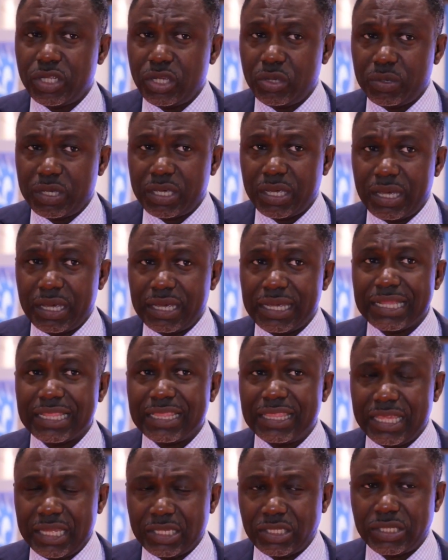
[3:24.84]
of the UK,
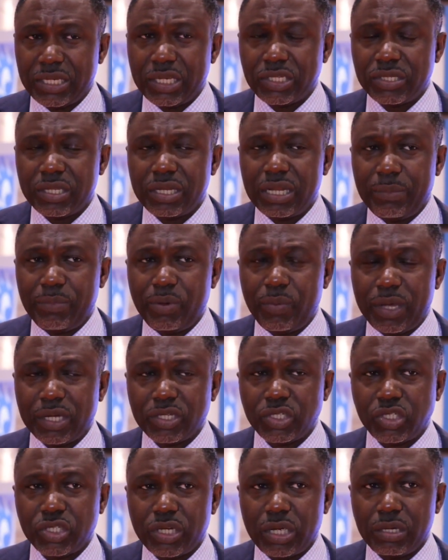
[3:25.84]
this is the number
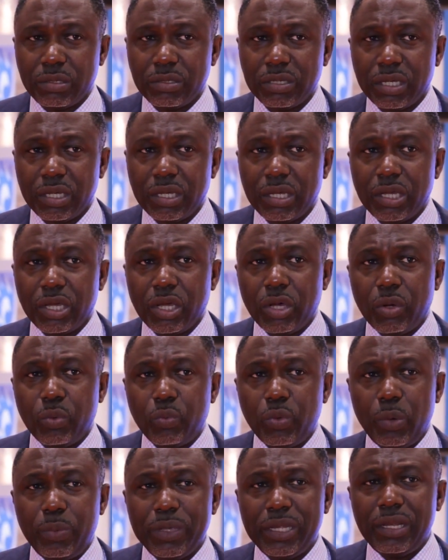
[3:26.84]
one show.
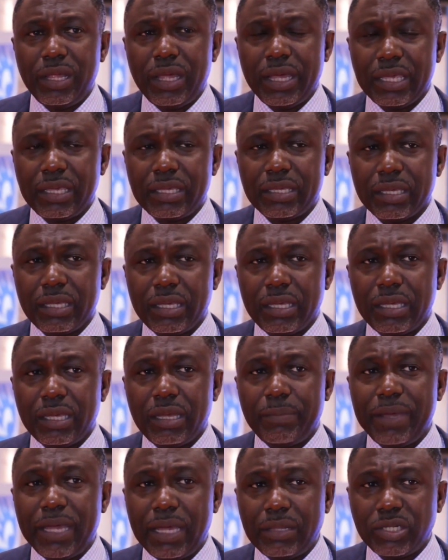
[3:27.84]
What we like
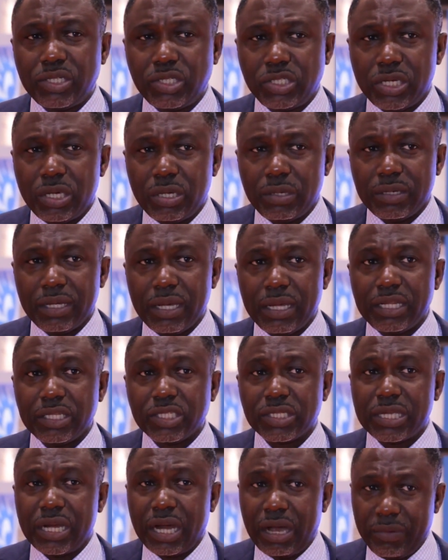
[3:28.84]
uh, about the show and
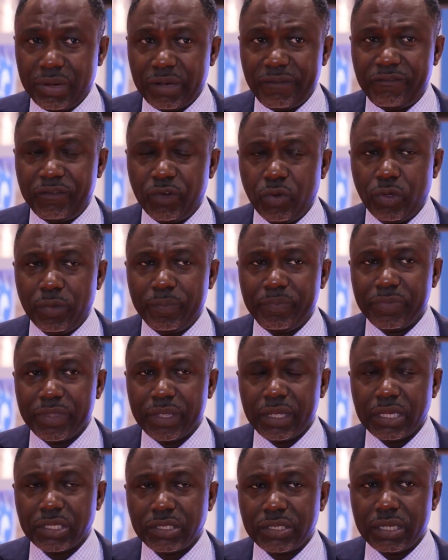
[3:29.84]
its current form
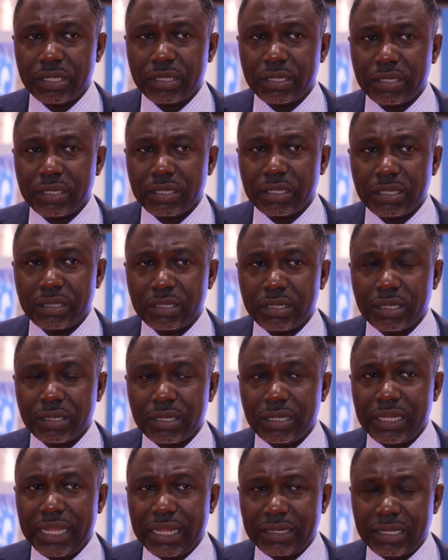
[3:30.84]
is that
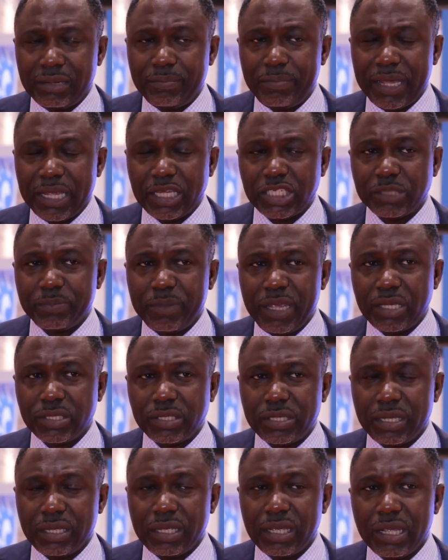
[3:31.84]
London based
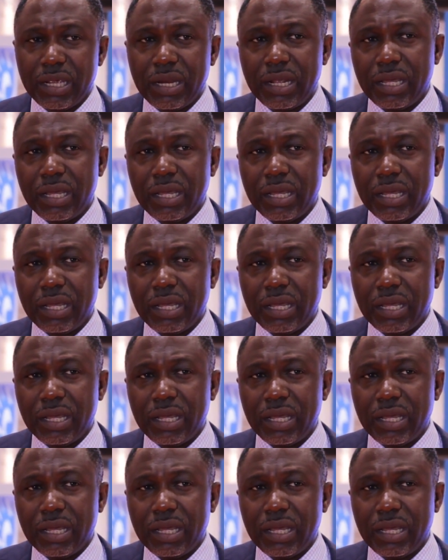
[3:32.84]
means that